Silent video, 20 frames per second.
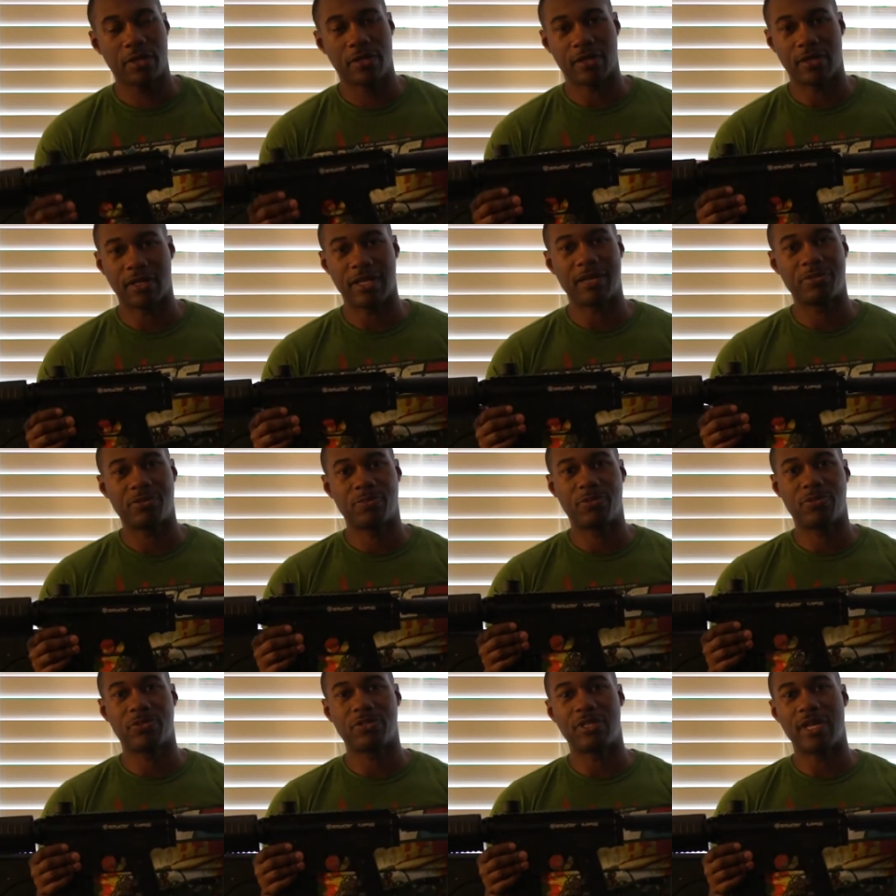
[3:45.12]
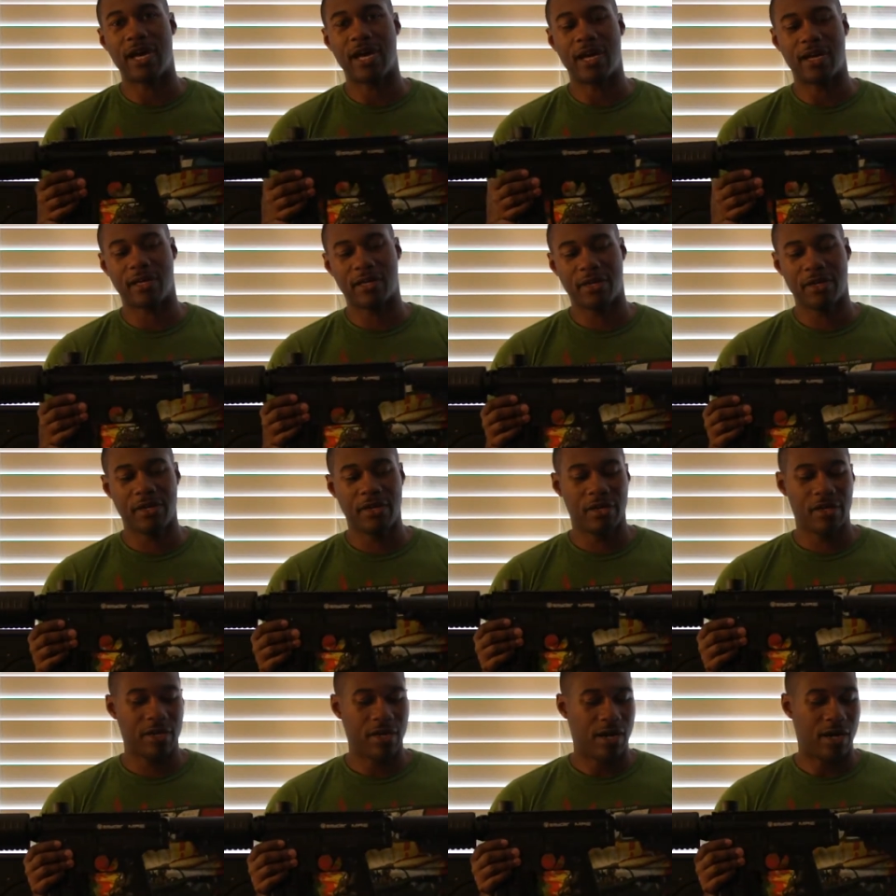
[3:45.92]
Collapsible stock.
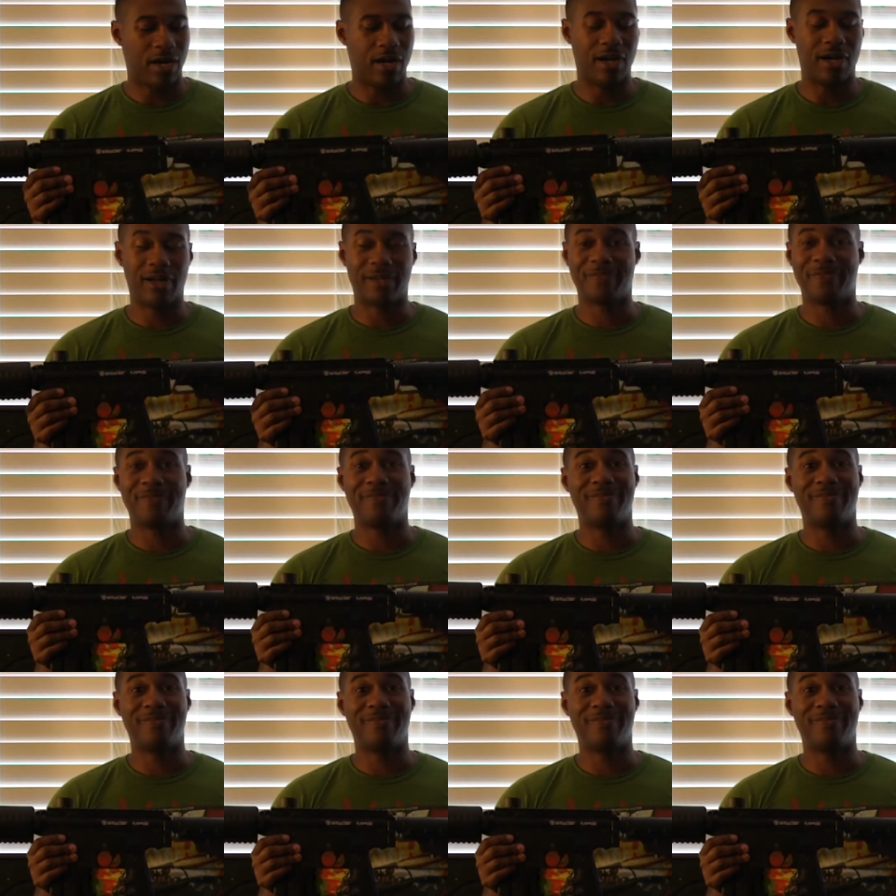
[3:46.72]
I